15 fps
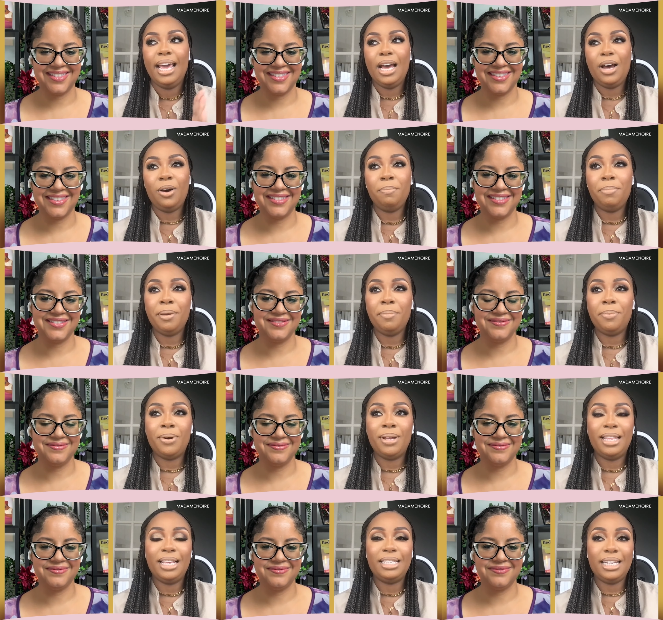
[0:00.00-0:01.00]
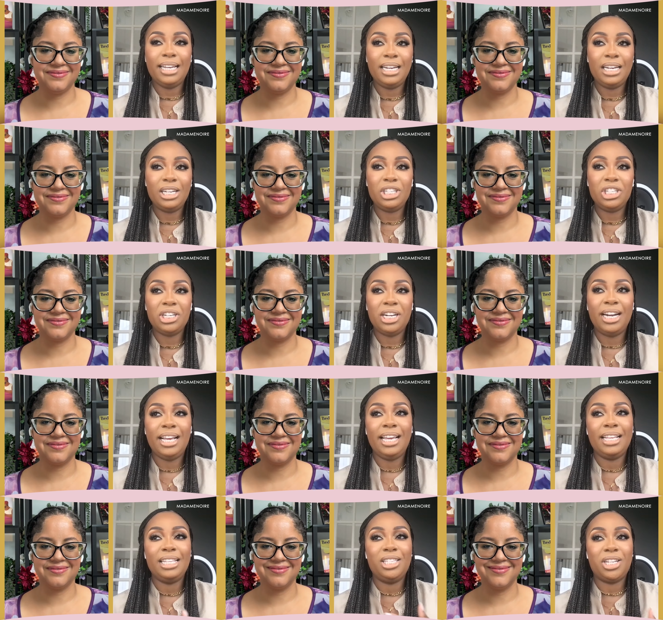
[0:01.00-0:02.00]
Speaker 1: help people in this industry to
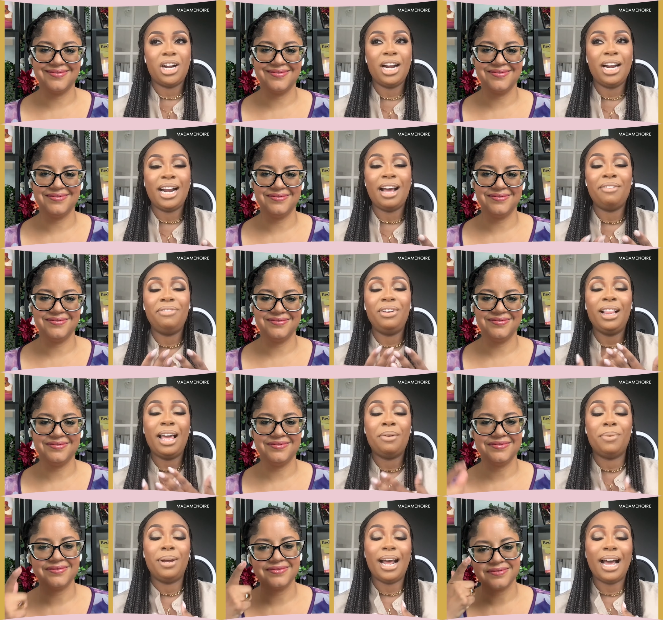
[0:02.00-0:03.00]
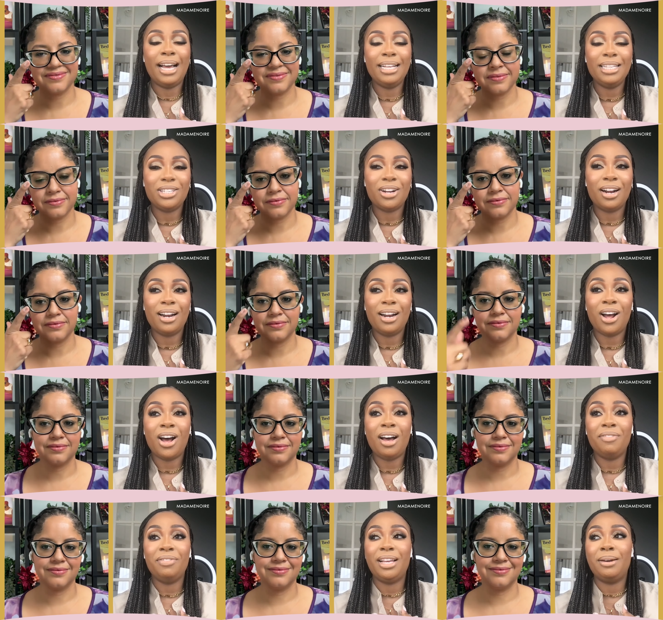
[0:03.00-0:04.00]
get started. I feel like when I started
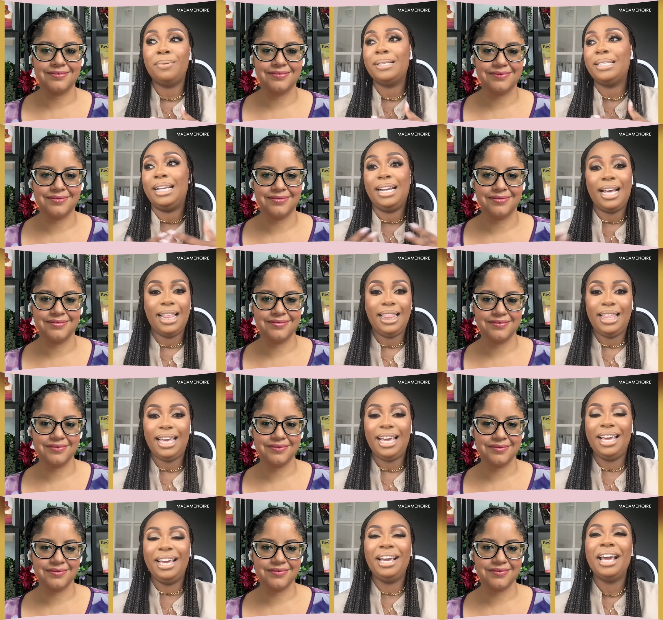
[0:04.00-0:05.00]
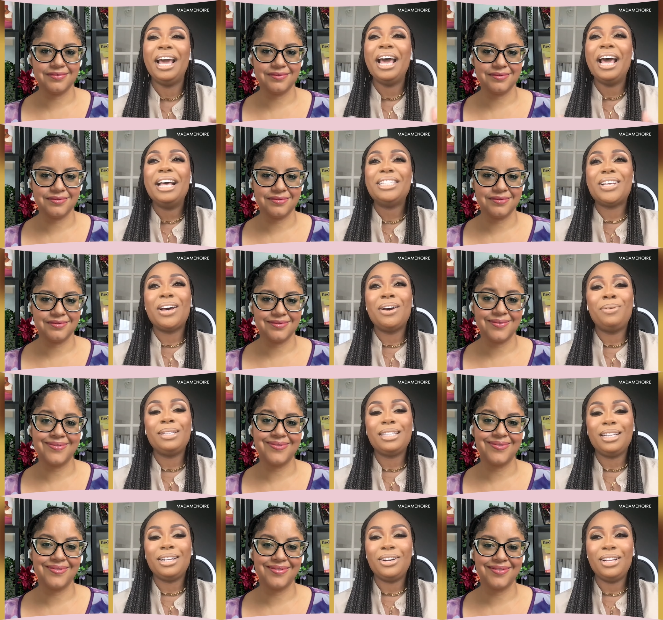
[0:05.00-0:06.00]
off, there was nothing. So it was
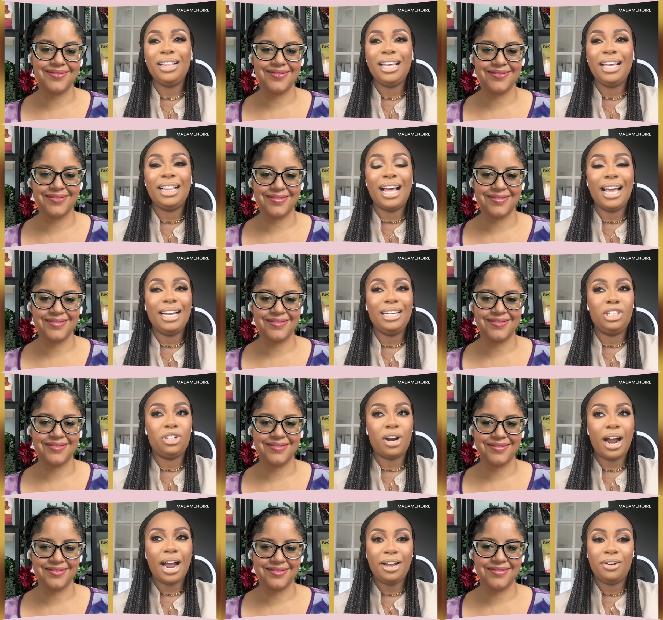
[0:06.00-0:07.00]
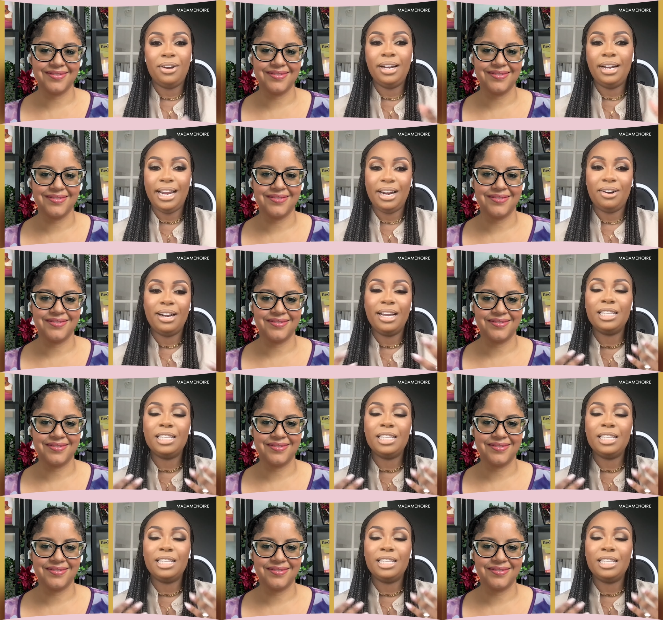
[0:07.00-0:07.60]
literally like trial and error,